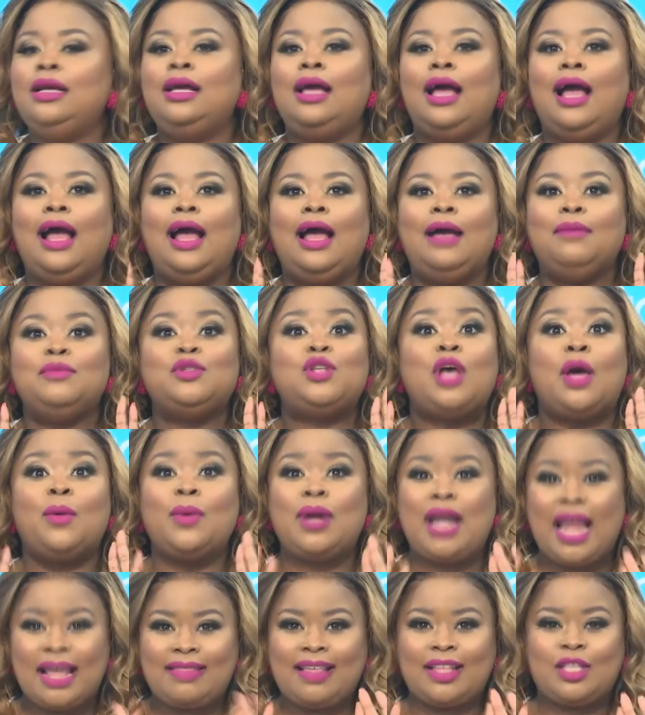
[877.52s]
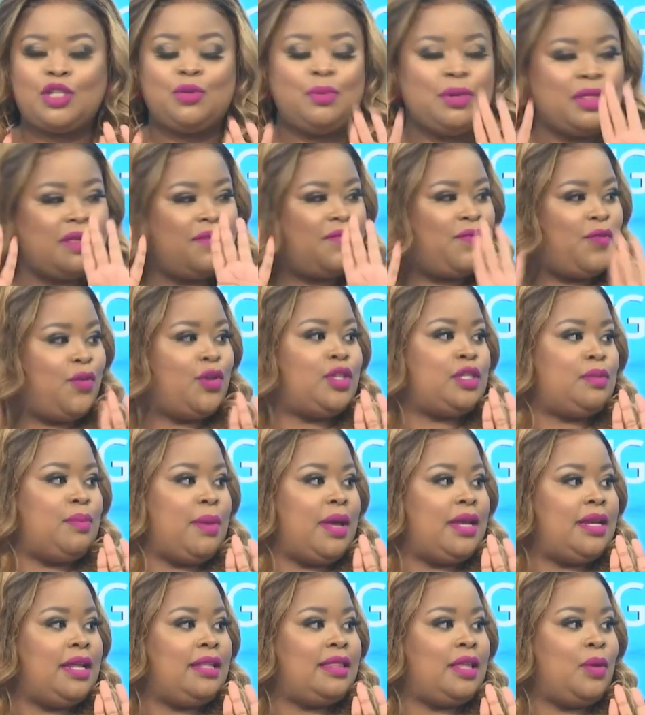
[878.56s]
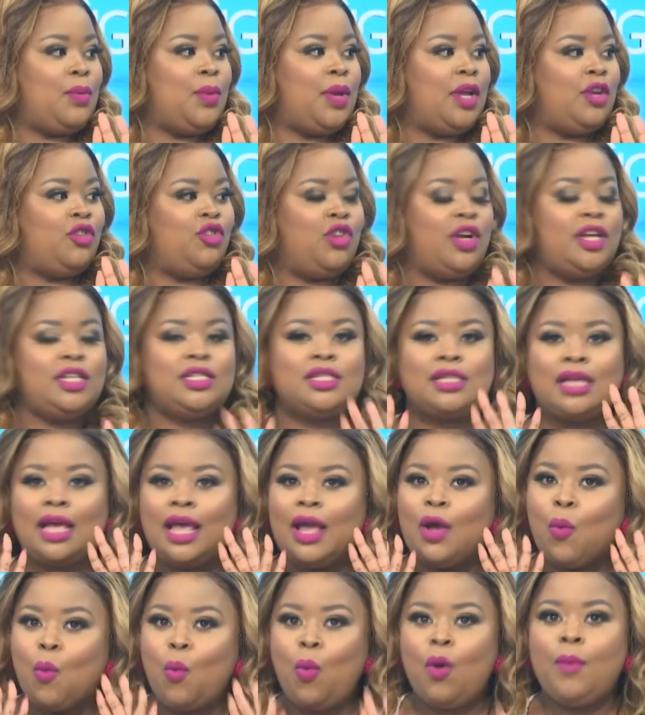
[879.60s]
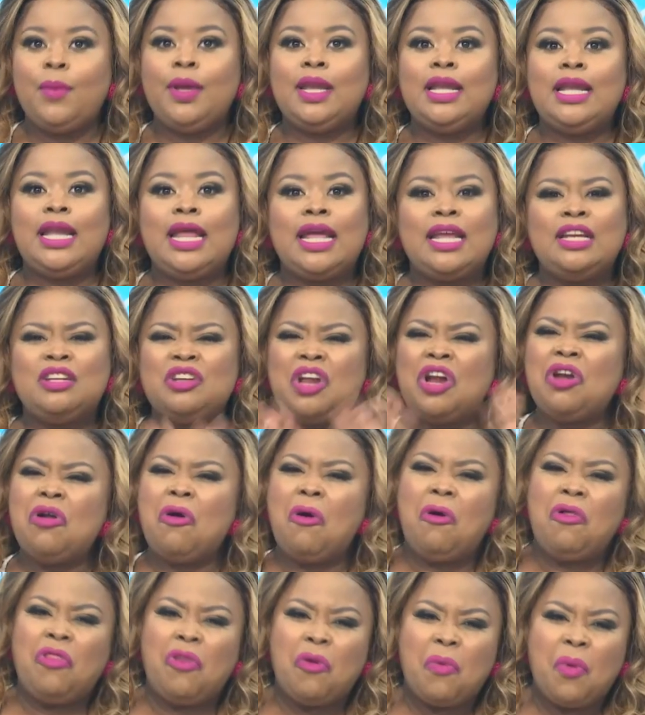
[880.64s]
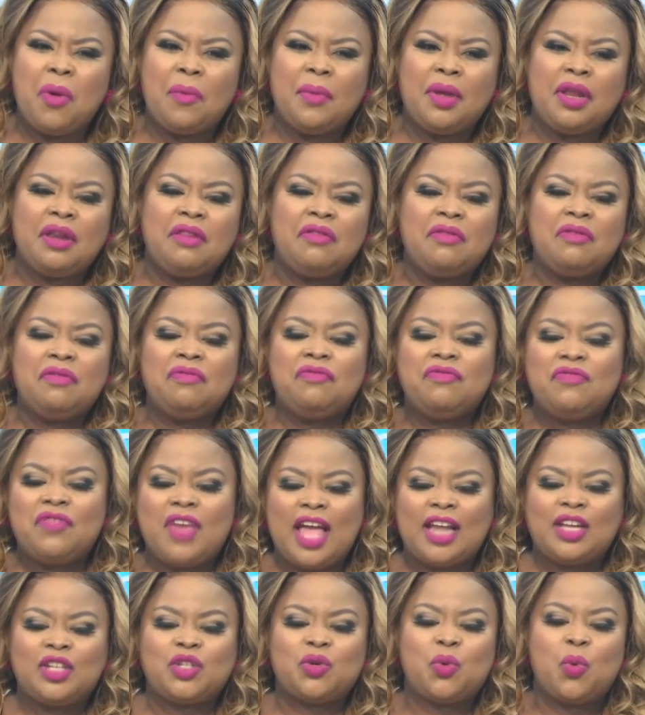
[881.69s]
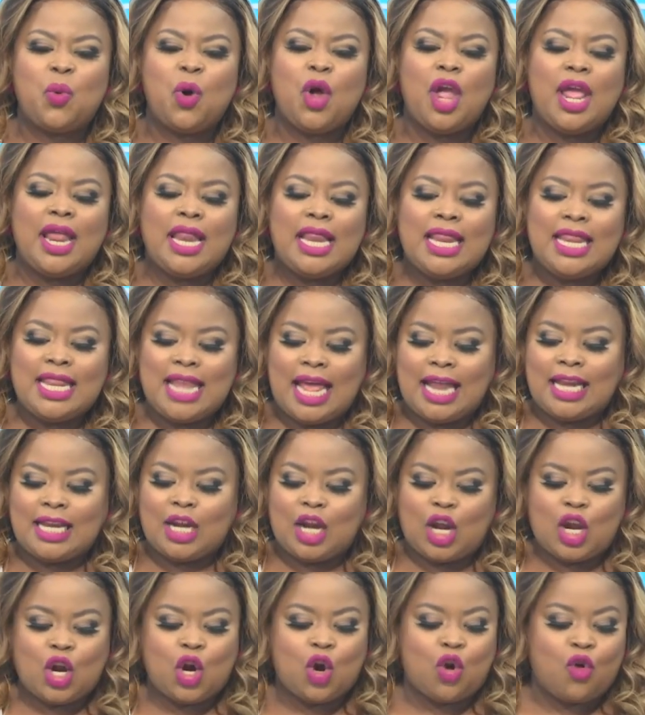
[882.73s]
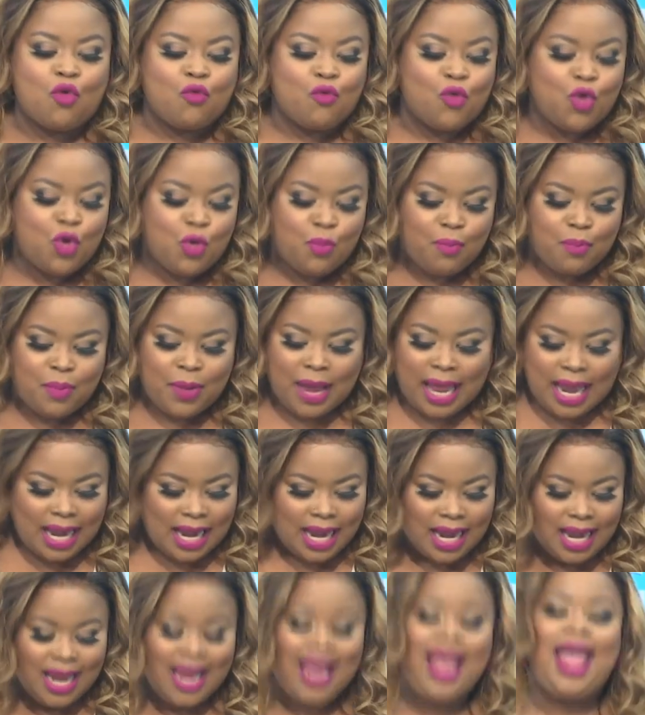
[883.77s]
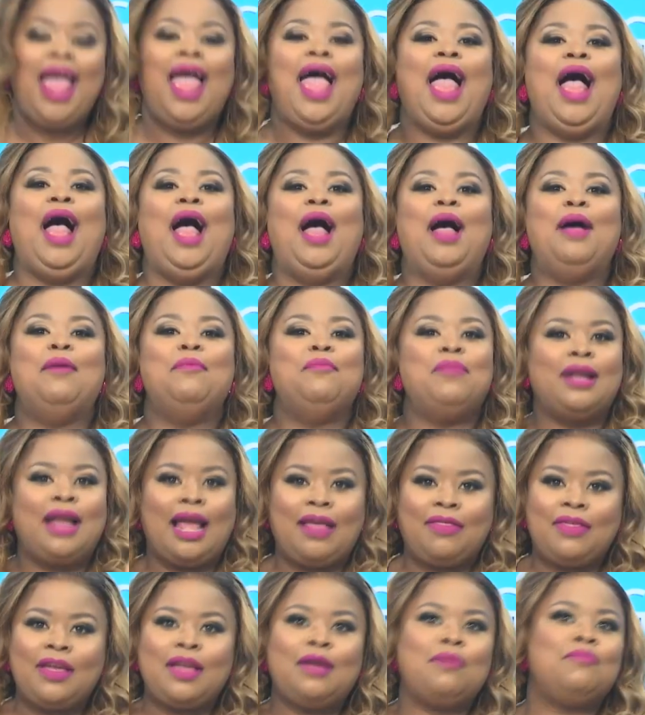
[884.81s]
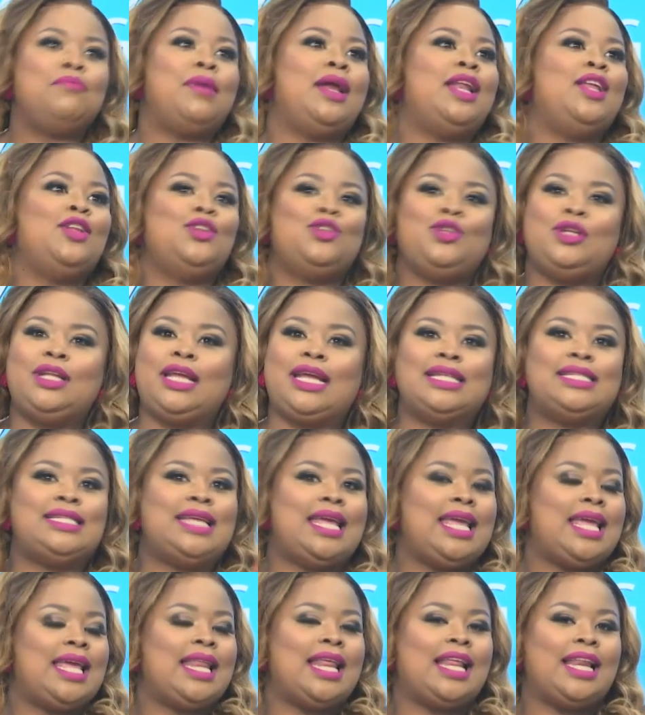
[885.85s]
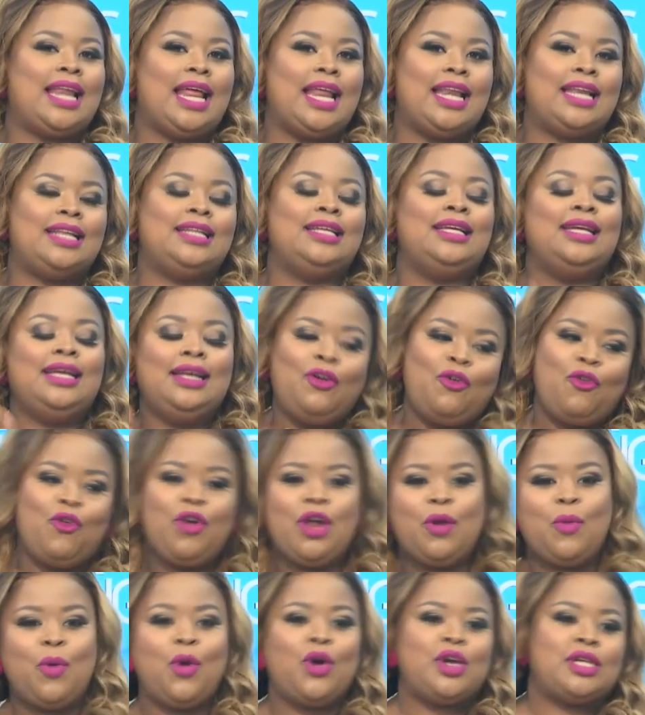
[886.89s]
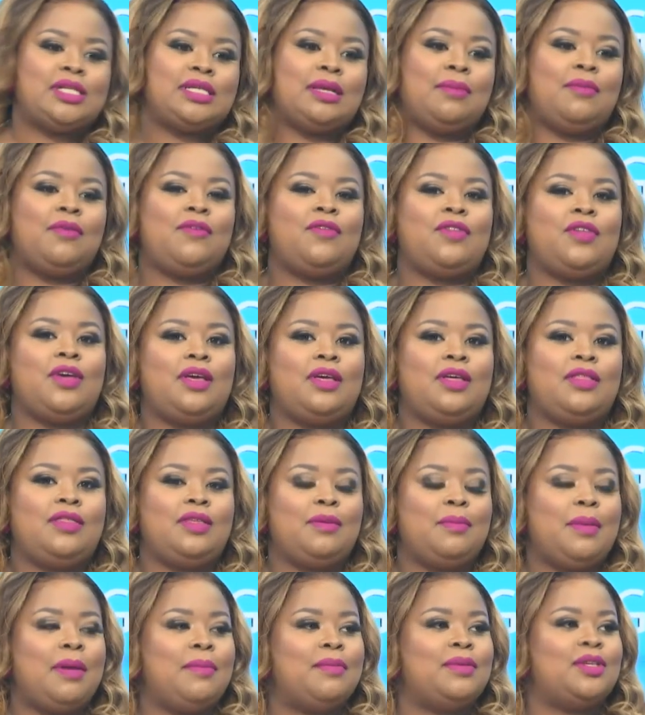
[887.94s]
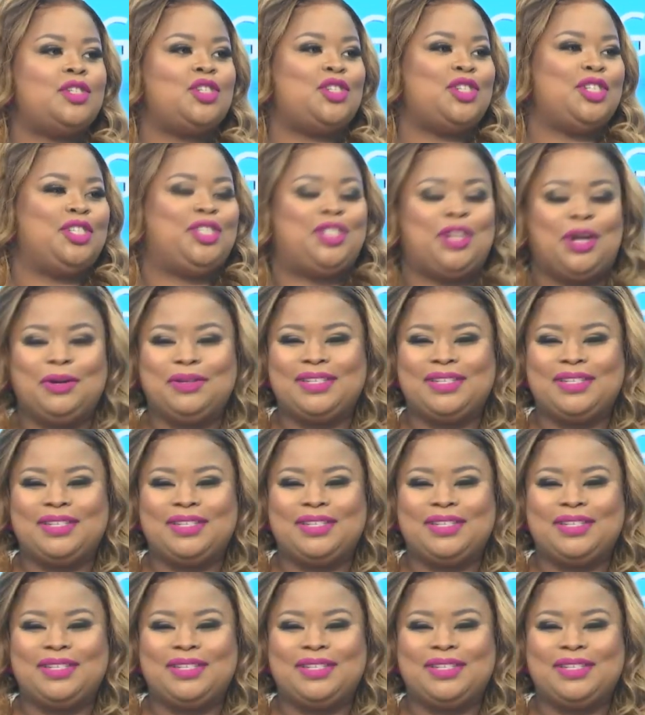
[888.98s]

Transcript: So I would like that to be the first mandate that we address. Women-led, not all the women that were in that grouping, but I think Mbali Ntuli can take it and rework some of the members she's chosen.